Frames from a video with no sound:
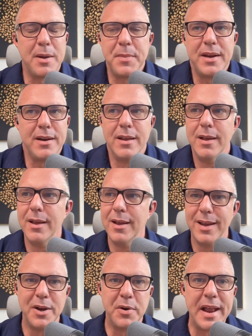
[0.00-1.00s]
I mean,
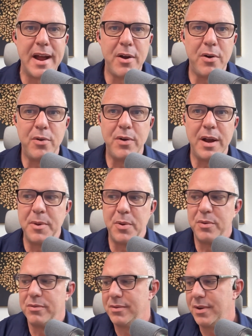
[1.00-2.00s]
now, I
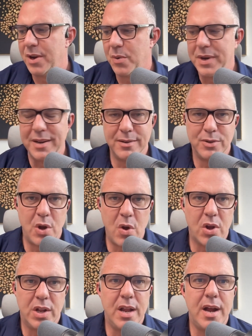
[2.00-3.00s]
mean, we didn't talk
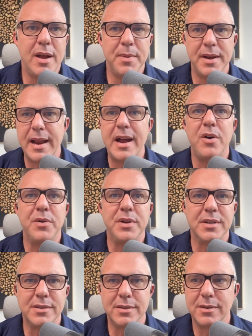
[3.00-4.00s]
a lot, but now
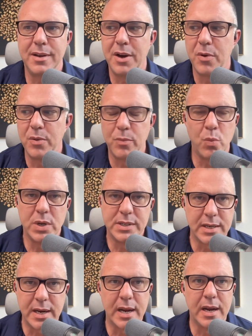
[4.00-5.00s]
it's, once a
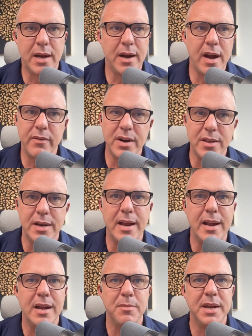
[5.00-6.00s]
day, every other
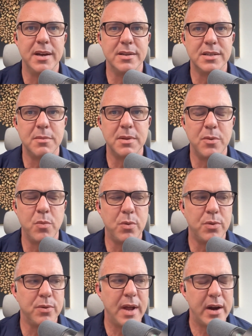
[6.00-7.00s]
day, I'm getting something.
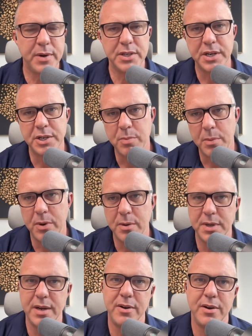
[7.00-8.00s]
Well, how do I change my prompt
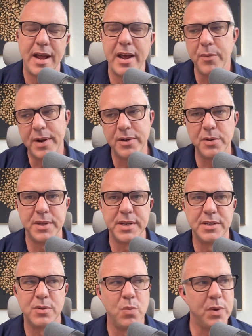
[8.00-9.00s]
here? And how do I do
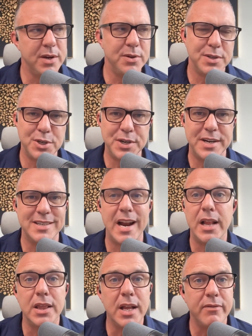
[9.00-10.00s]
this? And what do you suggest? And I
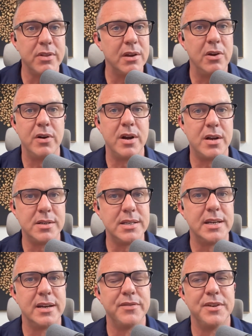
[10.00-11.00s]
love the
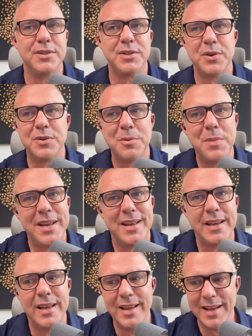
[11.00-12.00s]
curiosity of it. So to me,
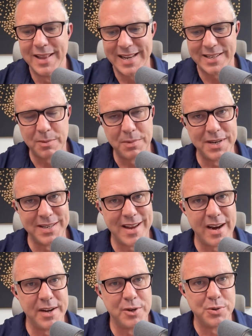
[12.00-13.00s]
that's something that's
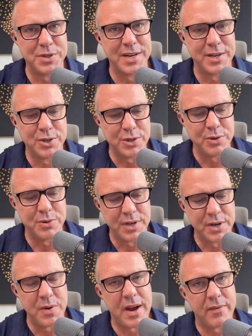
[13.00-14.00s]
kind of interesting is usually
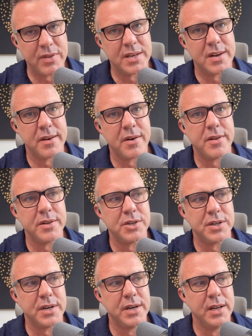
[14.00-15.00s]
you have the
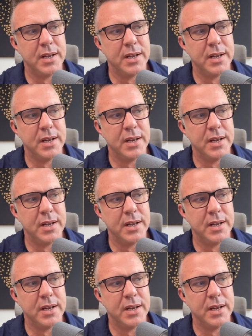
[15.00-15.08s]
technology